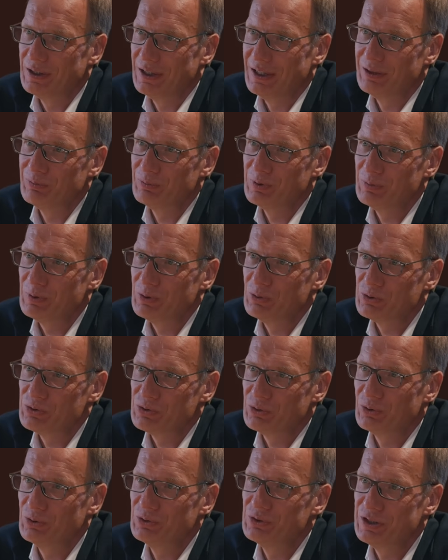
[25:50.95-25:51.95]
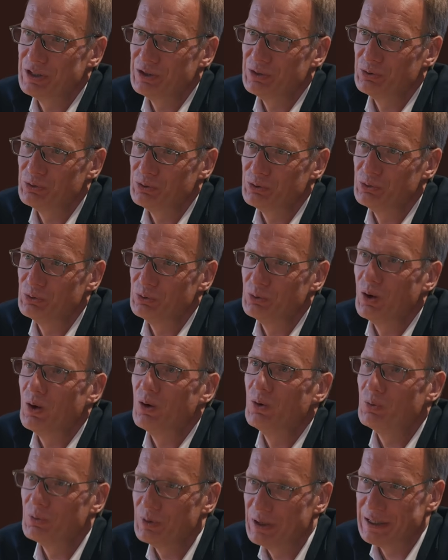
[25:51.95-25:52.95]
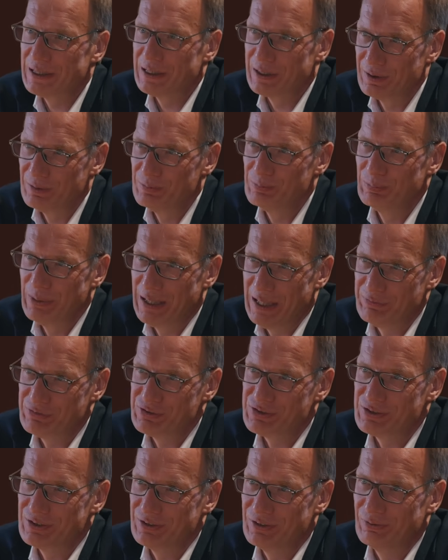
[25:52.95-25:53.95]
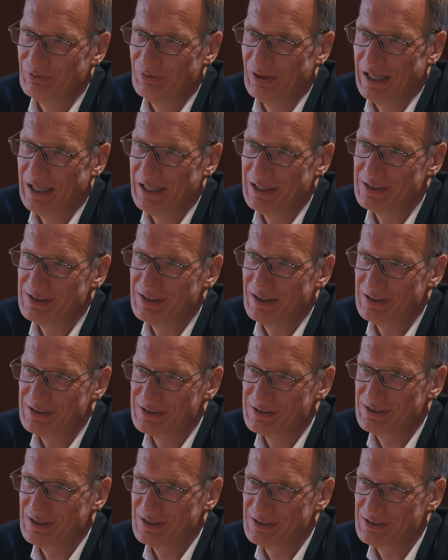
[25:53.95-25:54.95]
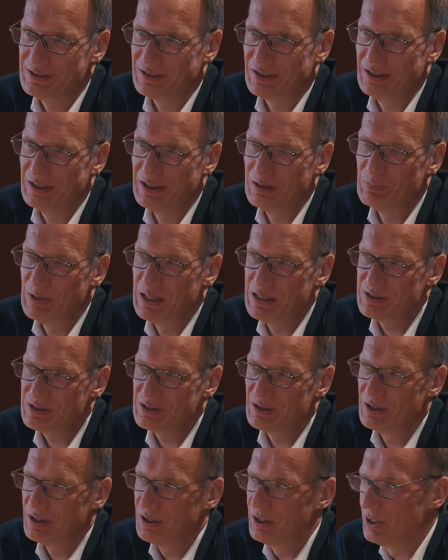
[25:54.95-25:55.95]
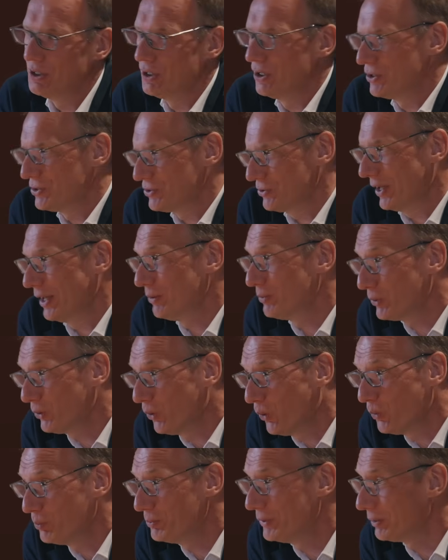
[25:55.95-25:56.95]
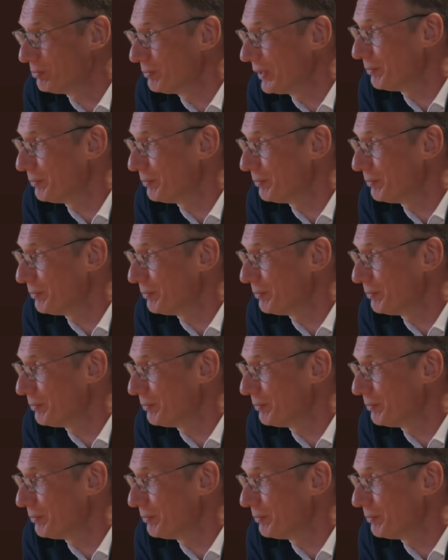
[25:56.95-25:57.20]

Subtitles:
And we will also continue to do only BEVs, right? That's a clear must. So I would hope that my